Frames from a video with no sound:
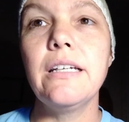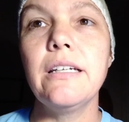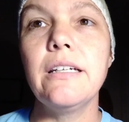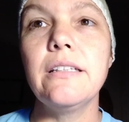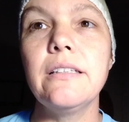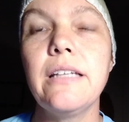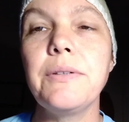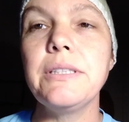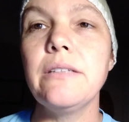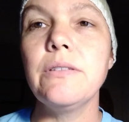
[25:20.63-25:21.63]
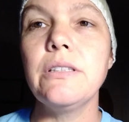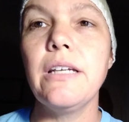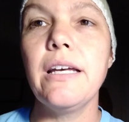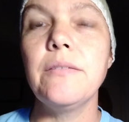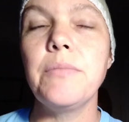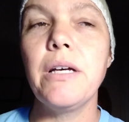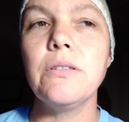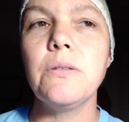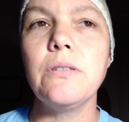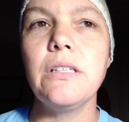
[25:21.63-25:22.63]
and that was it. It was done, but I
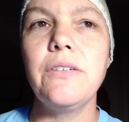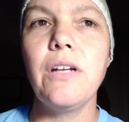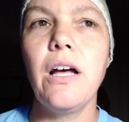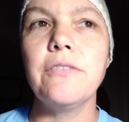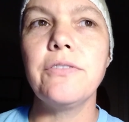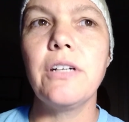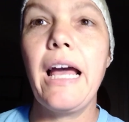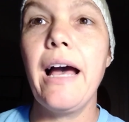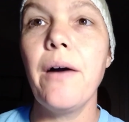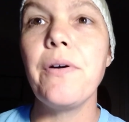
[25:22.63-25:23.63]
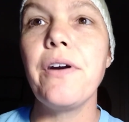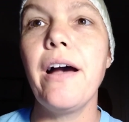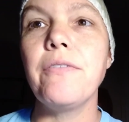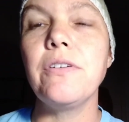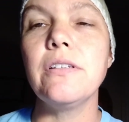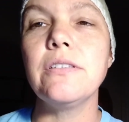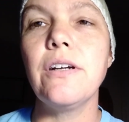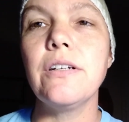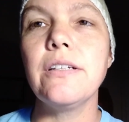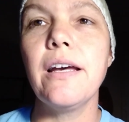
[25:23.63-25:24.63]
was supposed to leave it on for an hour after the
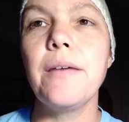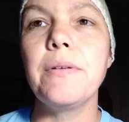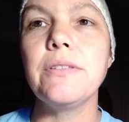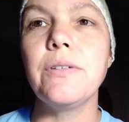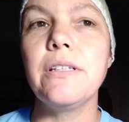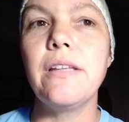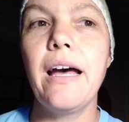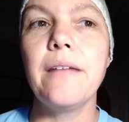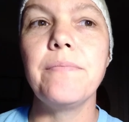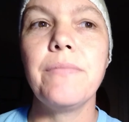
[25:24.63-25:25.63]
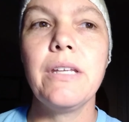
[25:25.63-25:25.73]
start time, and so I did that.